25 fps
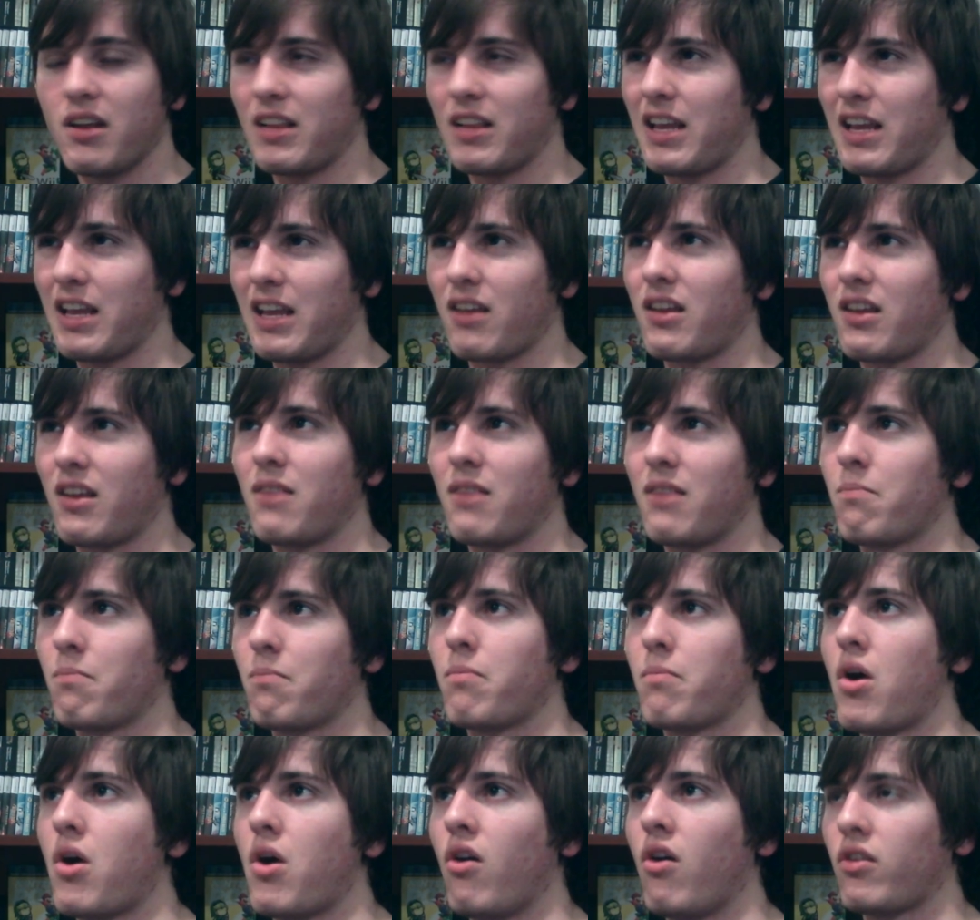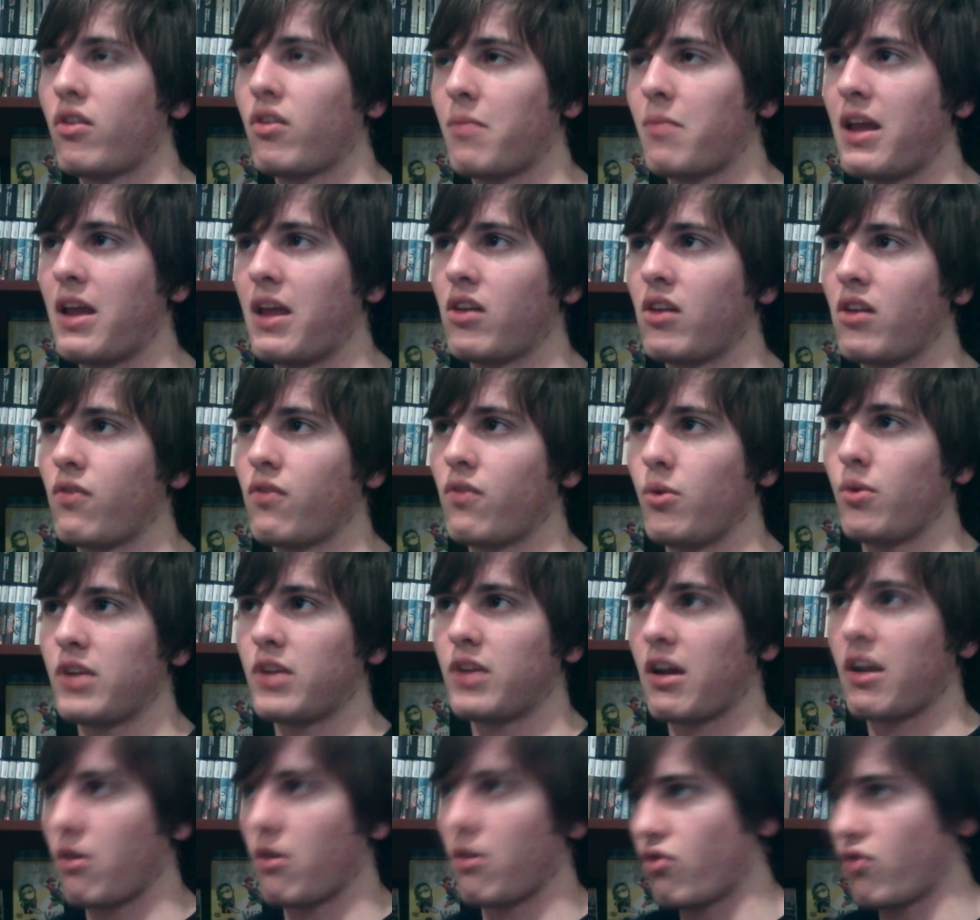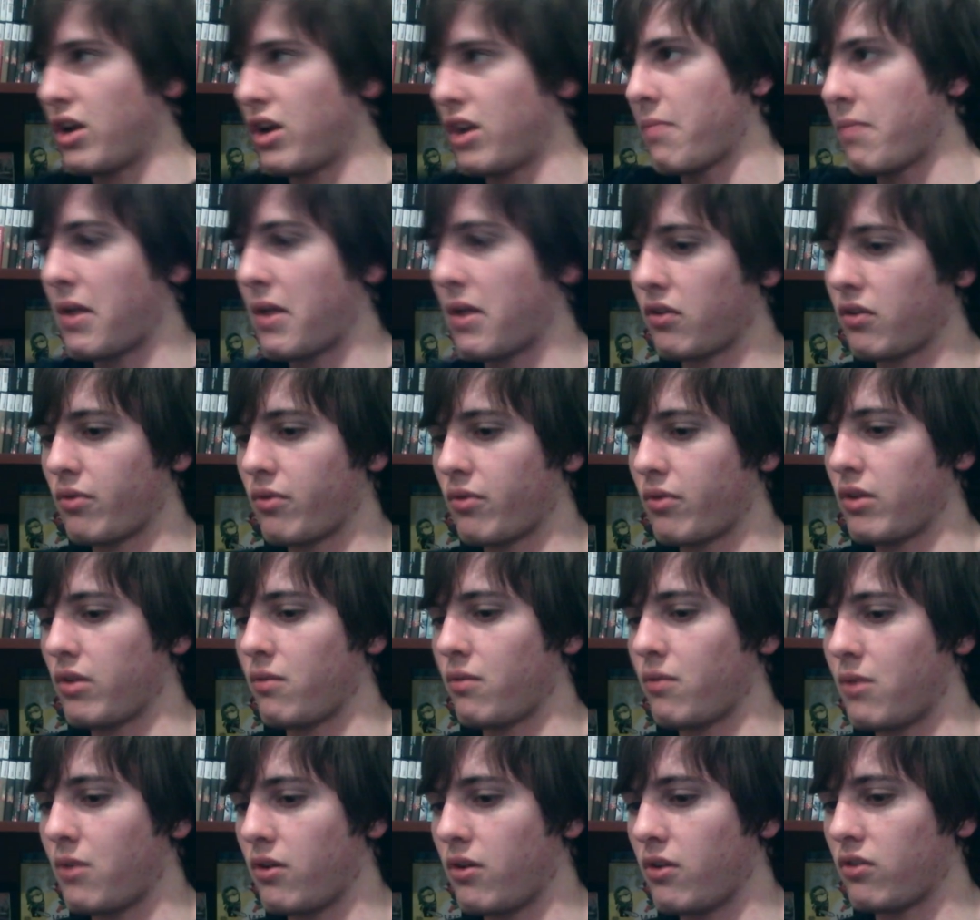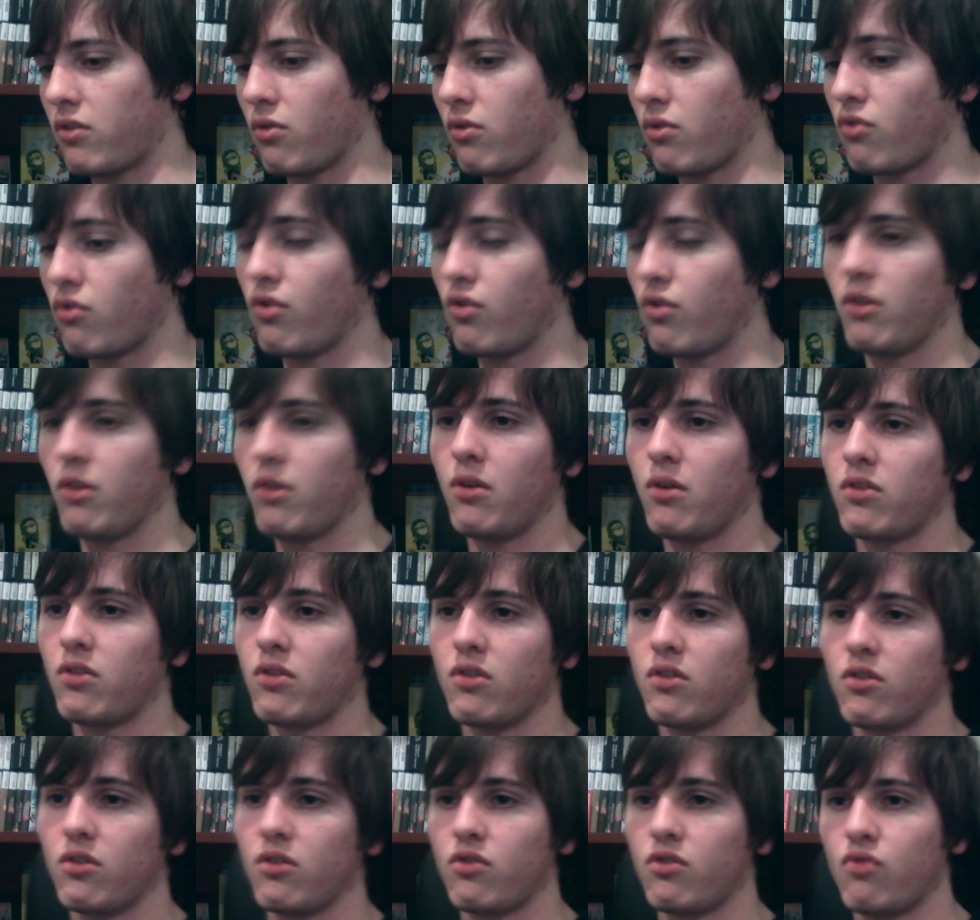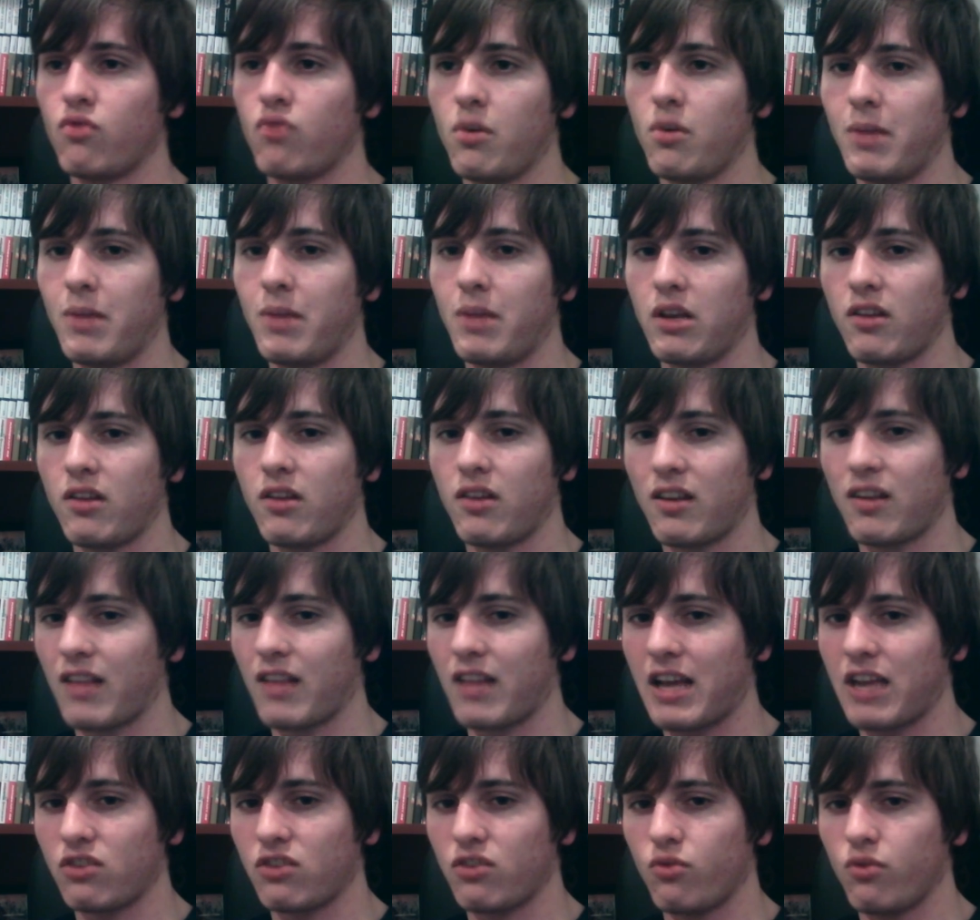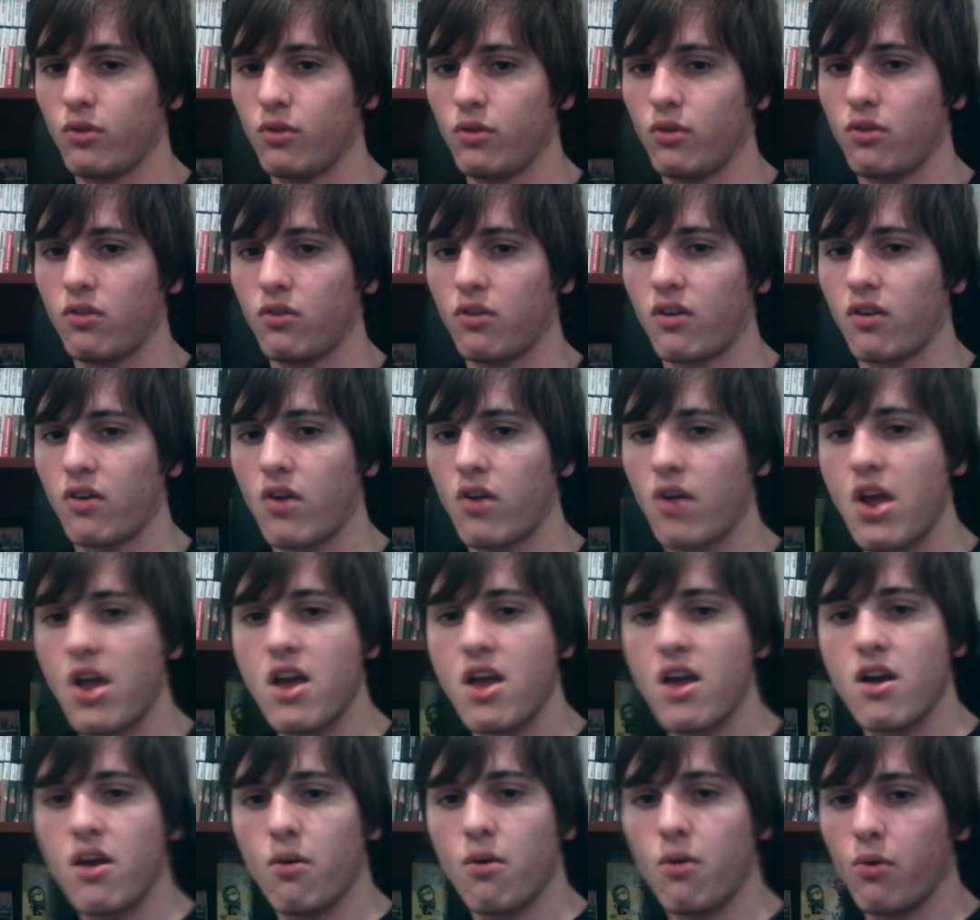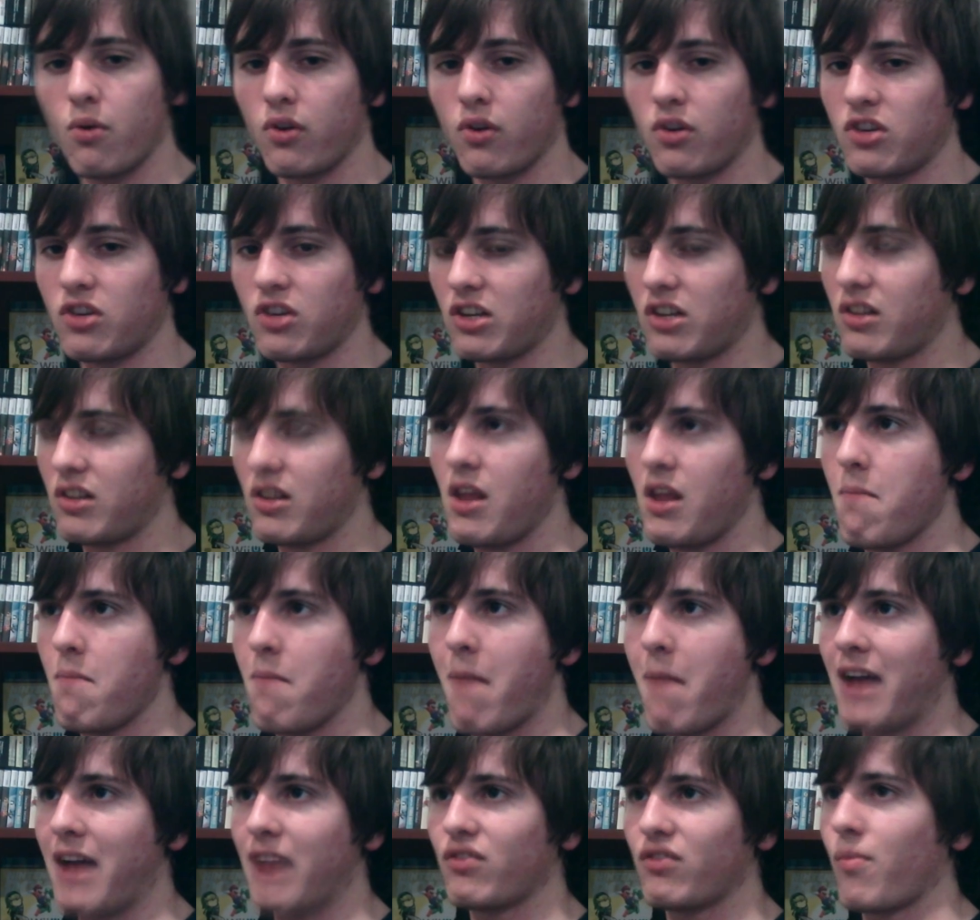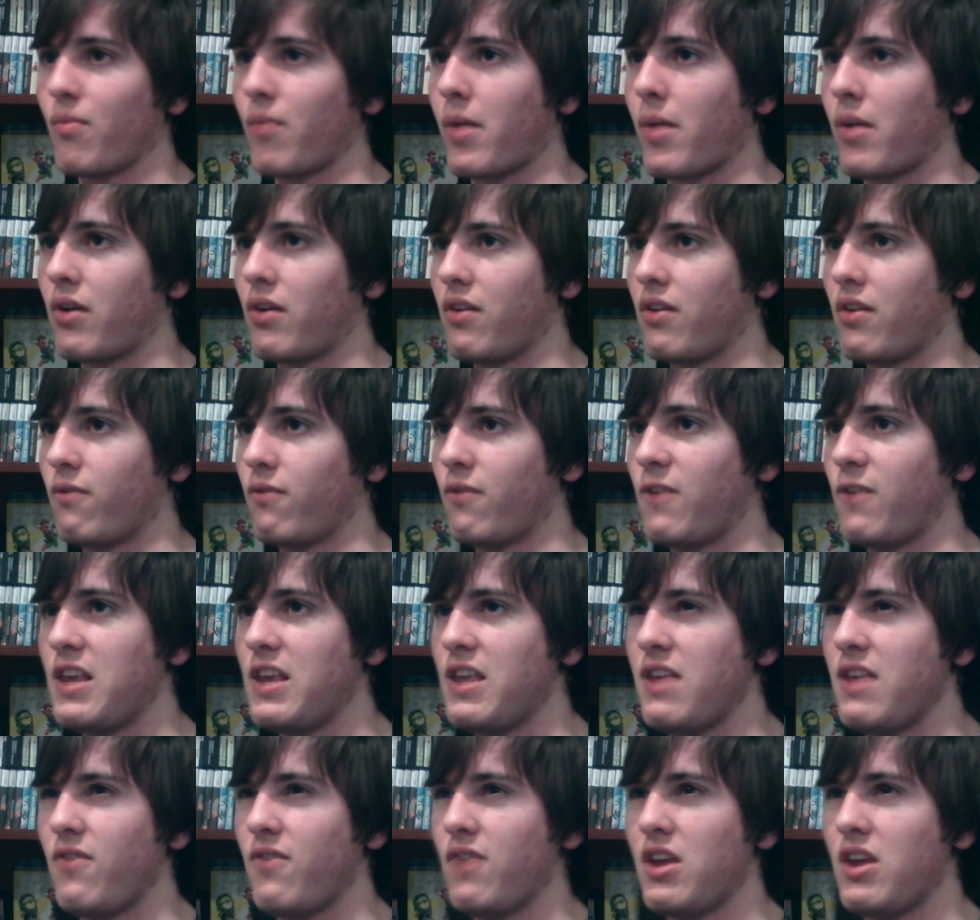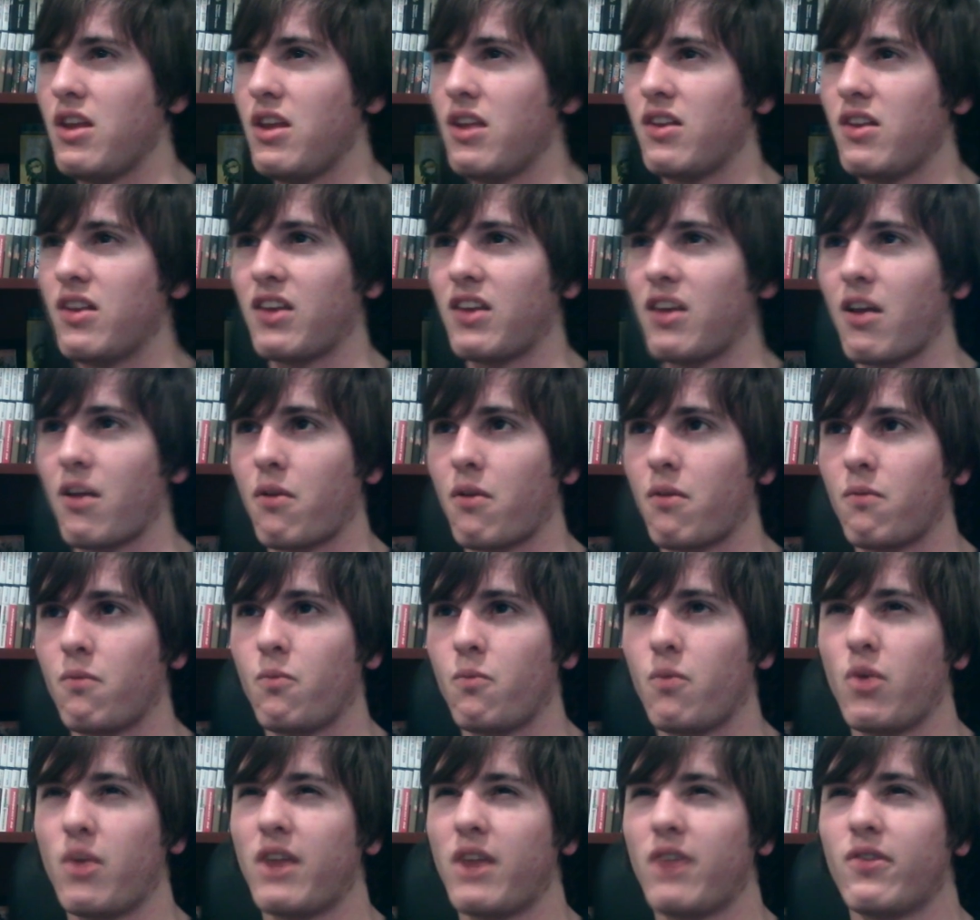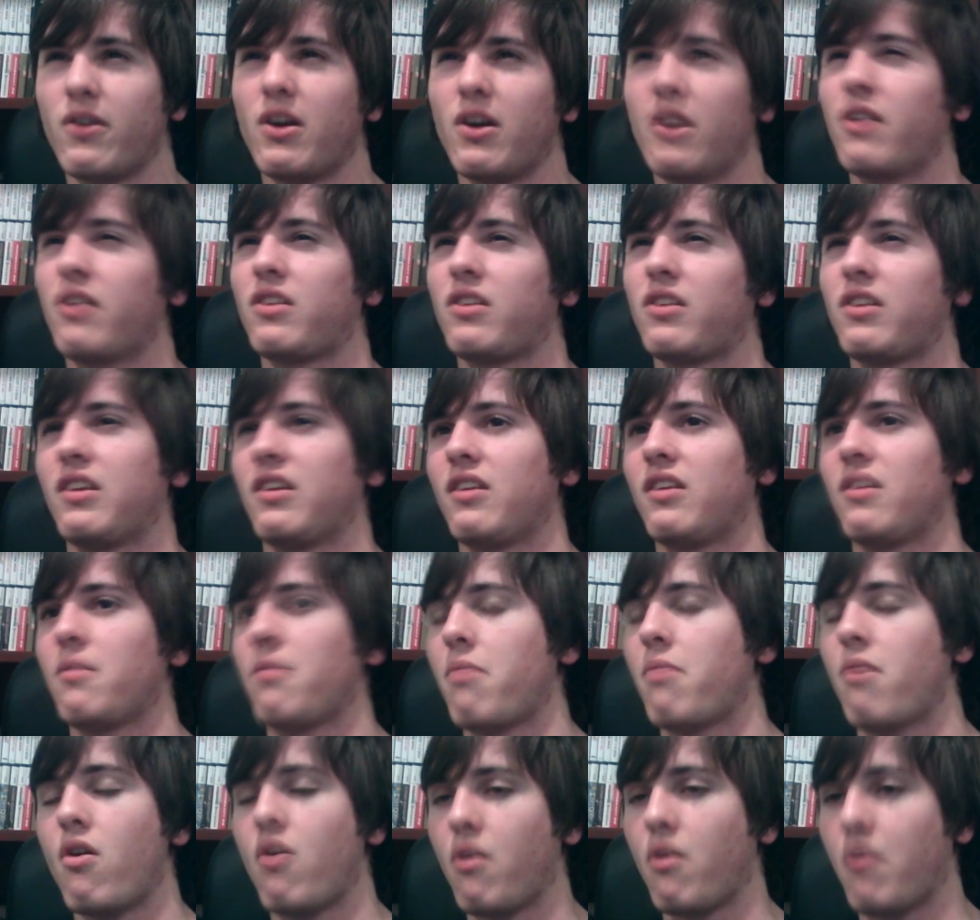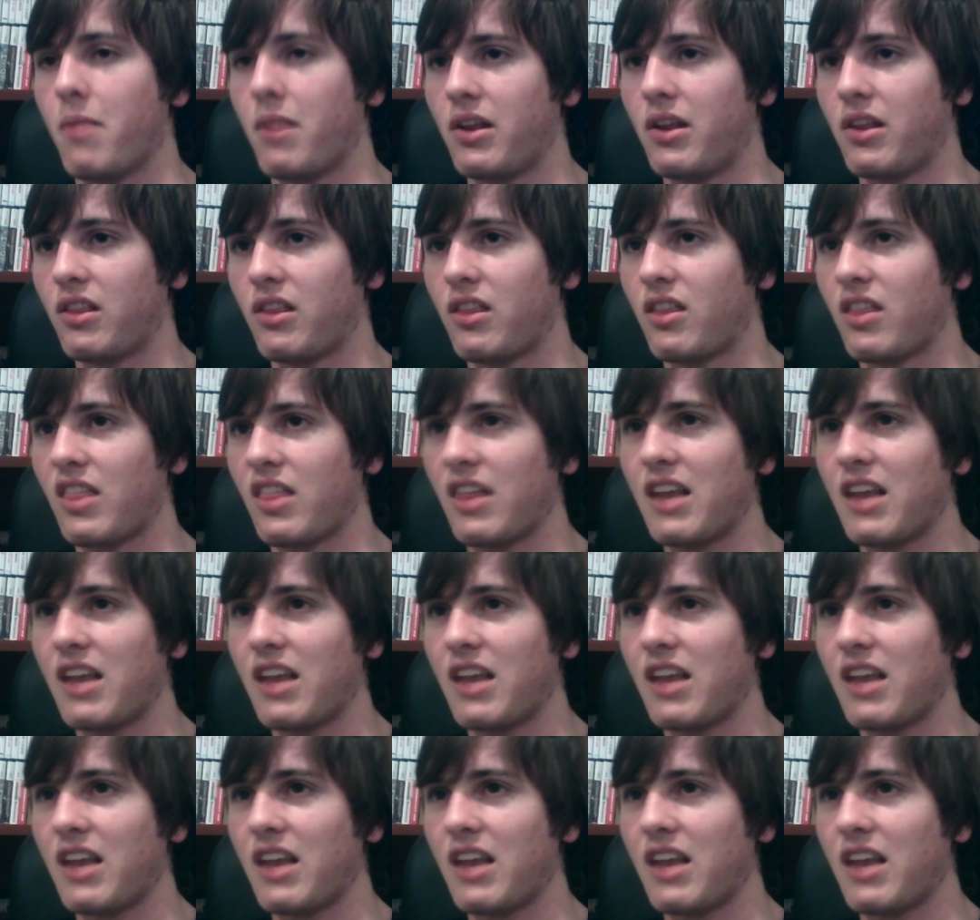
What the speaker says: like Pulseman's Voltecker trying to bounce around the walls, or Drill Dozer's Drillbit / Drill Dozer, or just the massive amount of EVs and whatever else is in Pokemon.